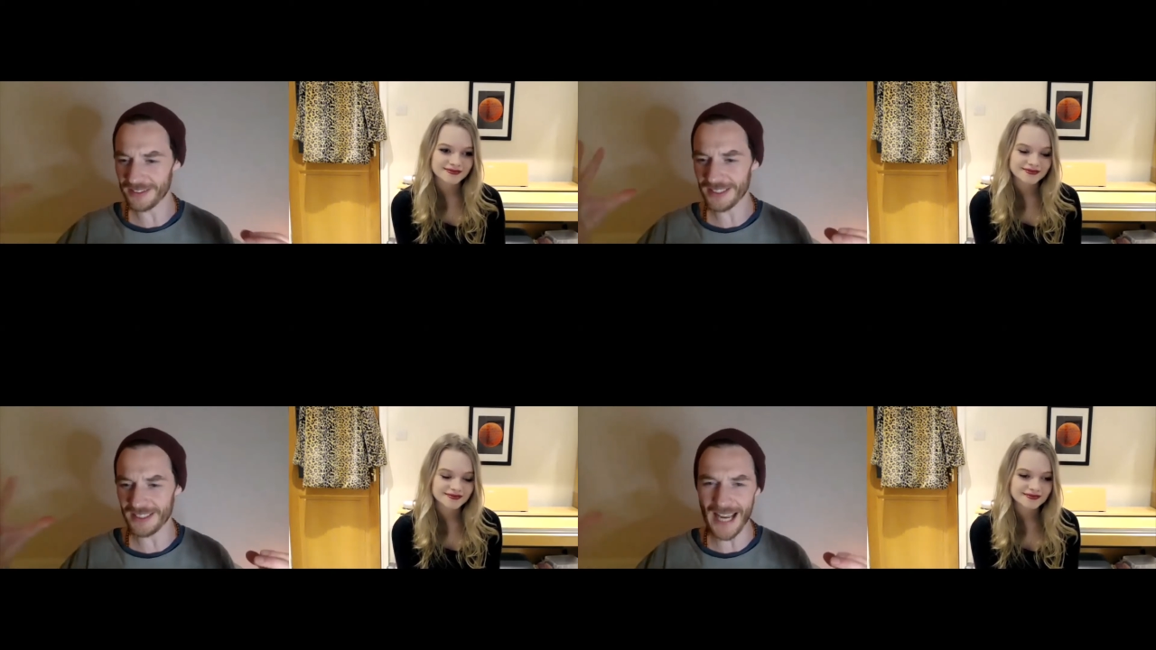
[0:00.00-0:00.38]

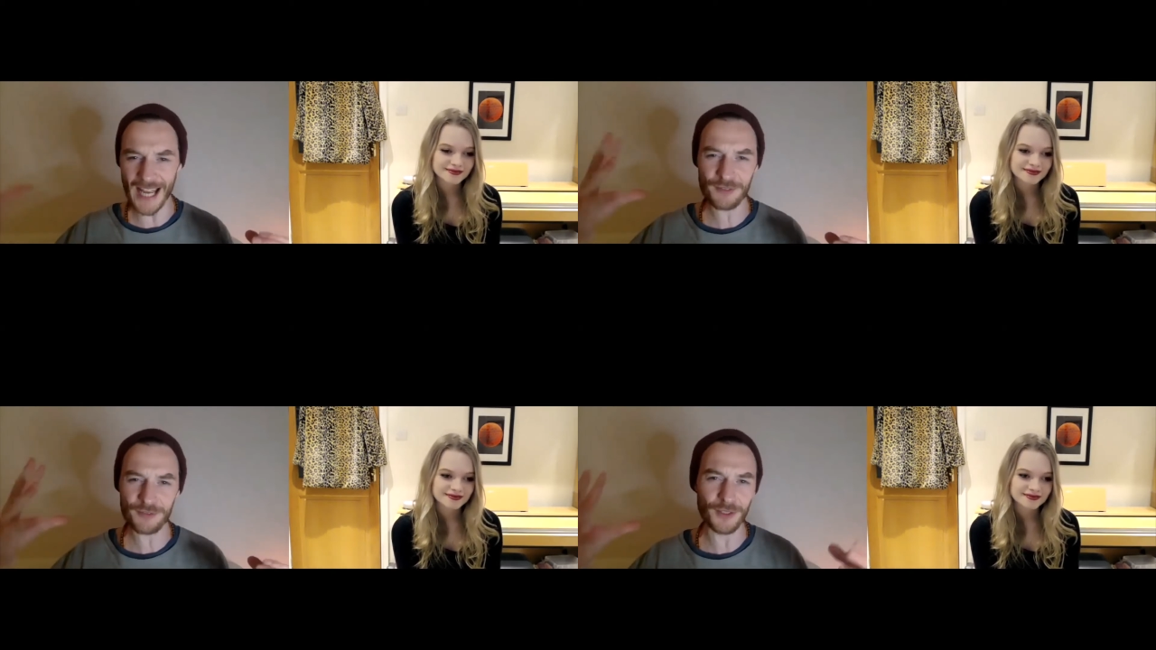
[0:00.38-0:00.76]
Speaker 1: like an
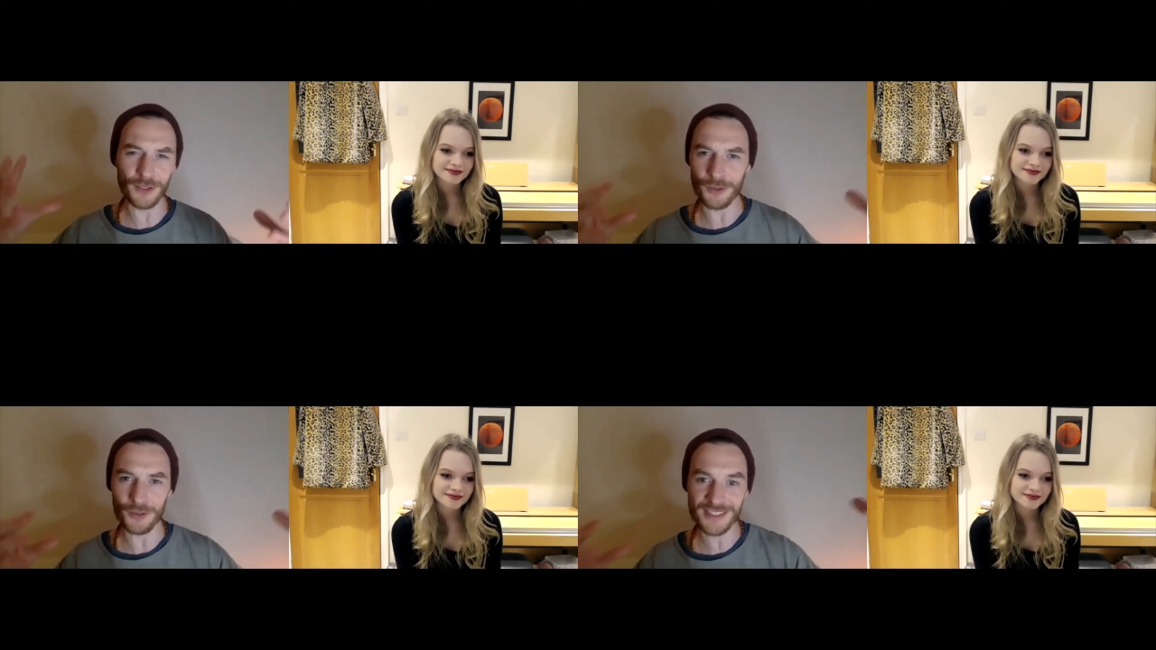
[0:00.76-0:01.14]
advert
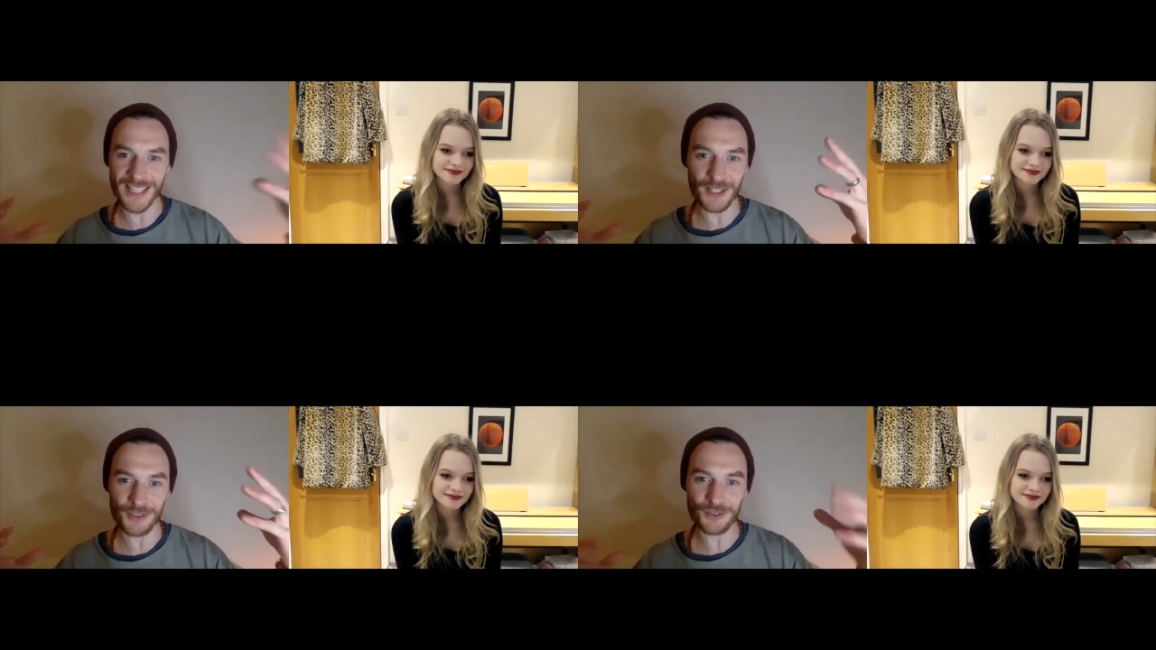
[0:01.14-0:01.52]
or a
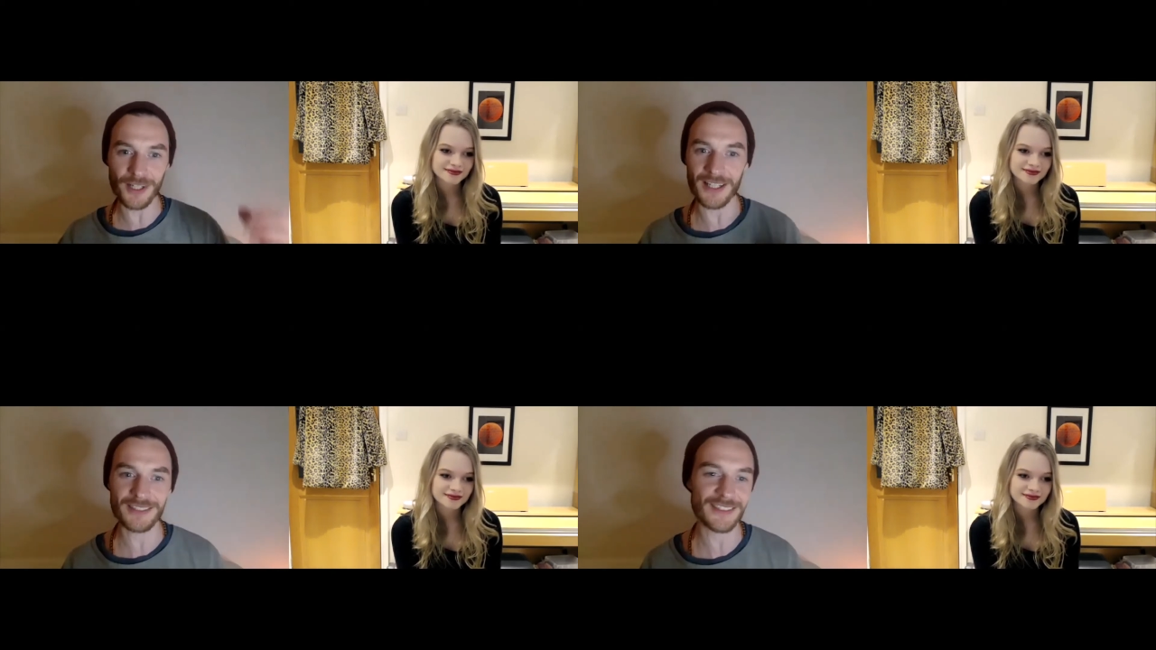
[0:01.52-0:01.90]

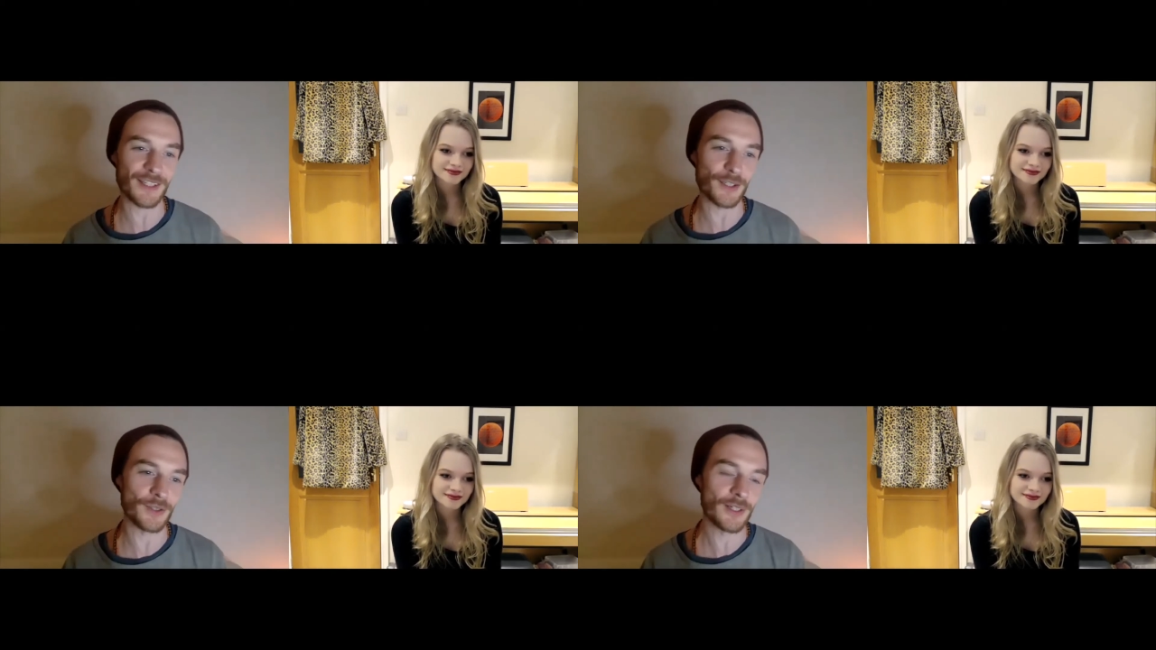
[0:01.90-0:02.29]
soundtrack.
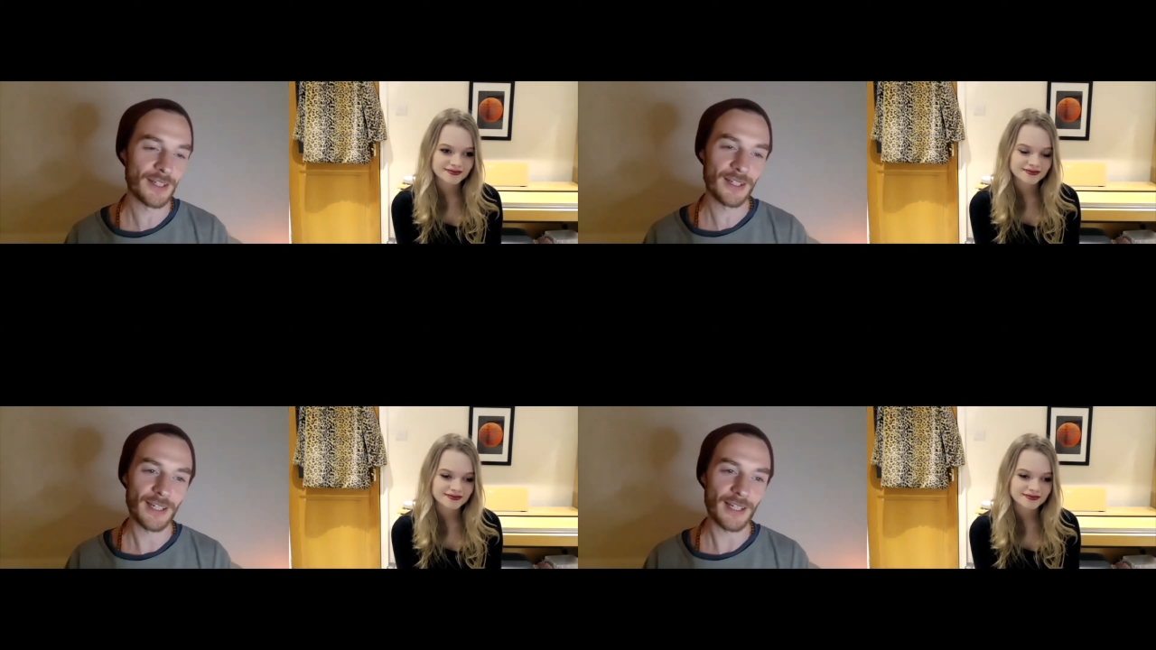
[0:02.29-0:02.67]
So
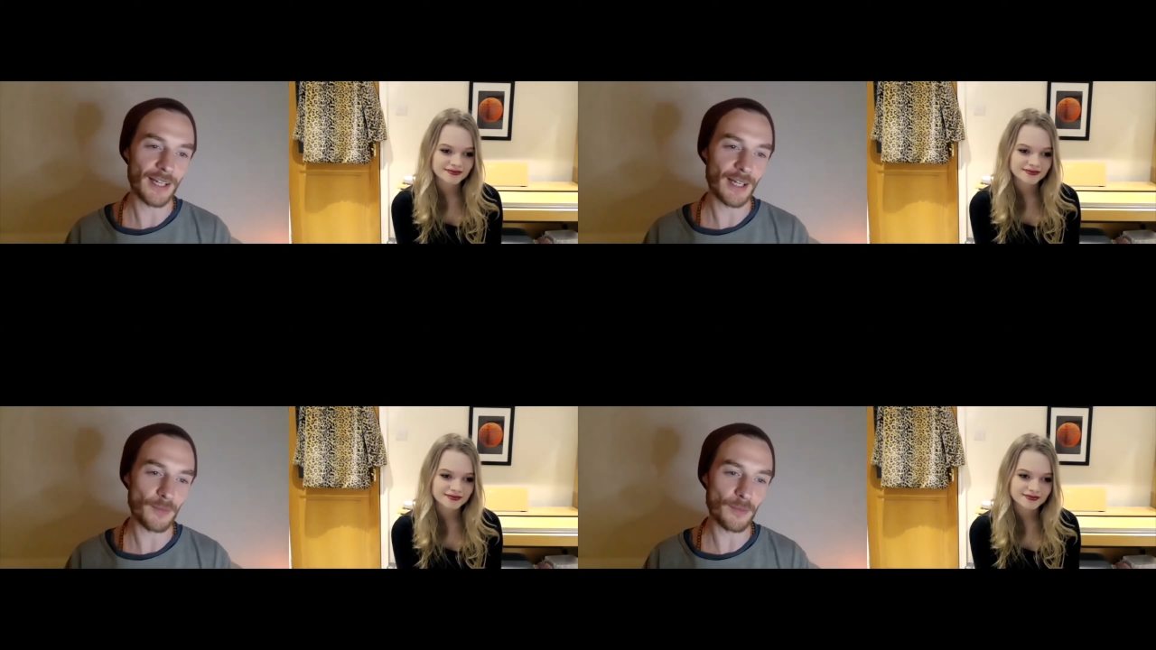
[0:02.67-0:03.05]

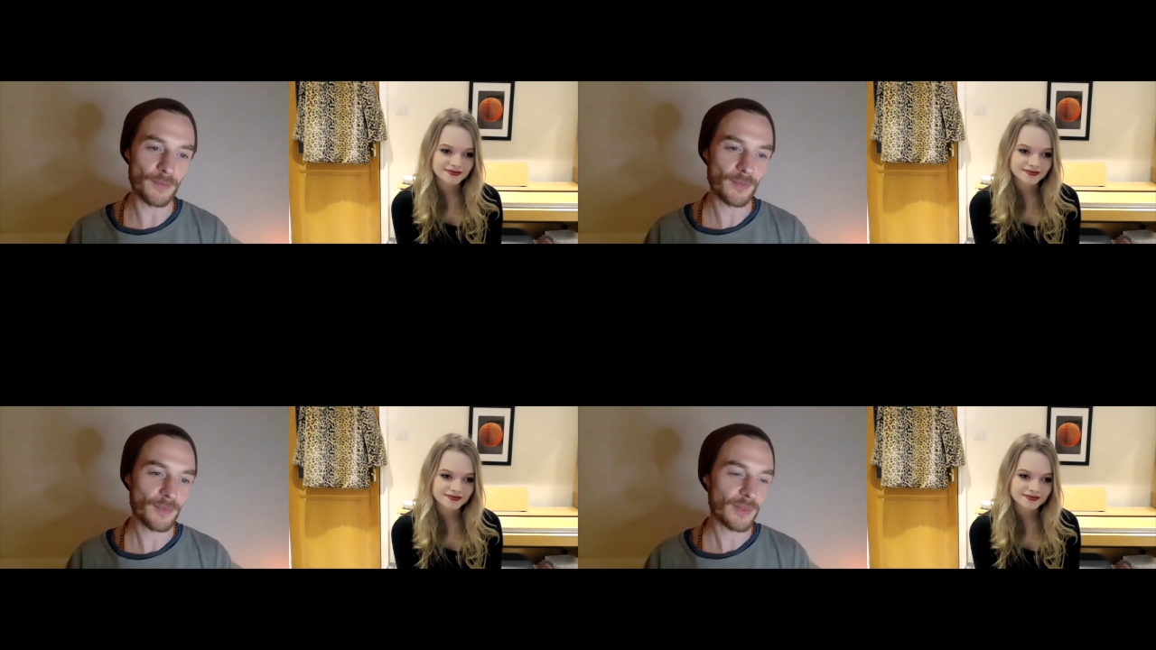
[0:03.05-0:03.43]
um,